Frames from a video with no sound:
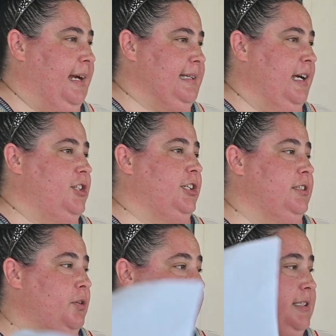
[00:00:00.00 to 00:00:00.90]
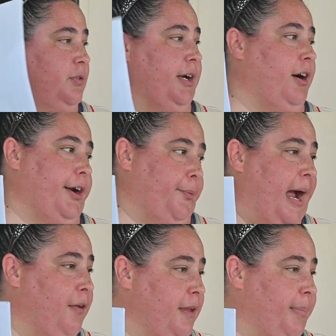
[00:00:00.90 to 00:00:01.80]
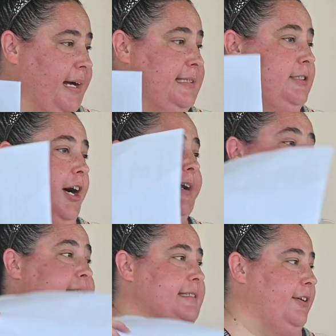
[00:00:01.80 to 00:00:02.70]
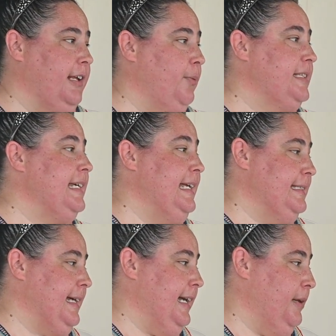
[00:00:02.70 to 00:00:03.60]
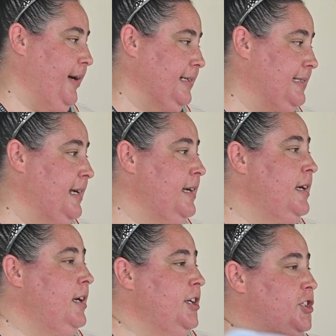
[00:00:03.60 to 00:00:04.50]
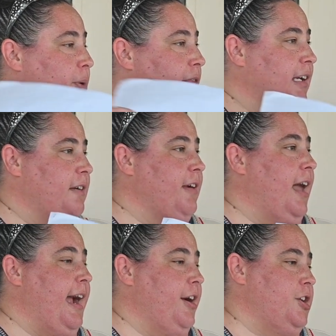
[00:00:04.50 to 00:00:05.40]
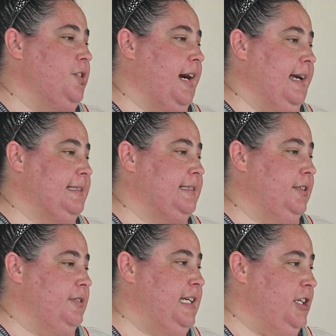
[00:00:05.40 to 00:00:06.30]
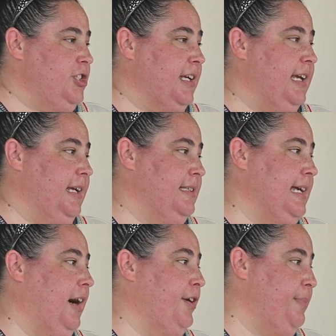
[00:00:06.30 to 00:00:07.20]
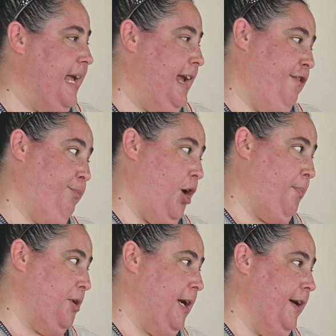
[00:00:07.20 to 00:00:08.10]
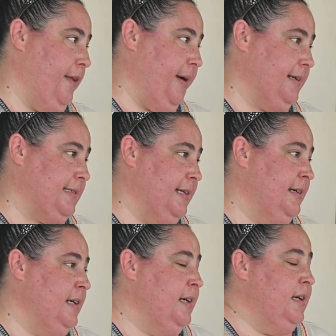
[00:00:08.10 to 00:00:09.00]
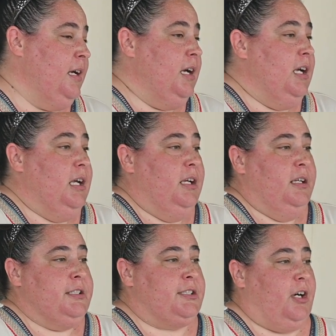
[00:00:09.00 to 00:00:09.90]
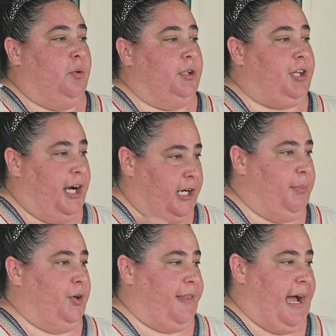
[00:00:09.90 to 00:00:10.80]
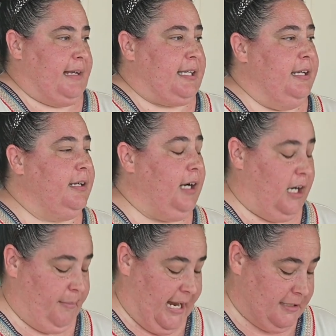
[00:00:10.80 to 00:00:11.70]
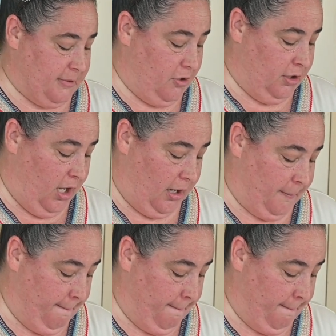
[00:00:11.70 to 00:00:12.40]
attention to what's going on around the bus, not necessarily what's inside the bus. So we really rely on you guys to teach the kids how to behave properly on the bus. So we'll talk about that as we go along.